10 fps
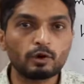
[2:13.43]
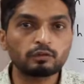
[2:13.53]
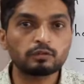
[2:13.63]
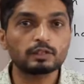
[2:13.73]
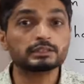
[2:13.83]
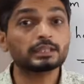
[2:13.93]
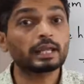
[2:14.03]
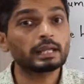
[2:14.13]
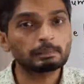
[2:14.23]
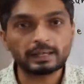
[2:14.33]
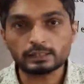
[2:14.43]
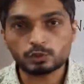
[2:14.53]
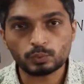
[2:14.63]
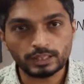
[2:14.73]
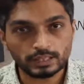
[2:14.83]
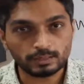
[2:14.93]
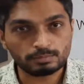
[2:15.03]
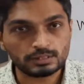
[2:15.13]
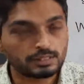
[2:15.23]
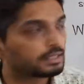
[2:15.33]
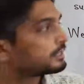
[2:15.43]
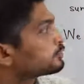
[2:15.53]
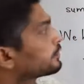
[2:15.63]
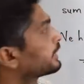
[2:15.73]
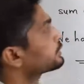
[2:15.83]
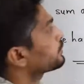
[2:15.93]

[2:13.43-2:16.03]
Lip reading: of first n minus 1 terms. So that's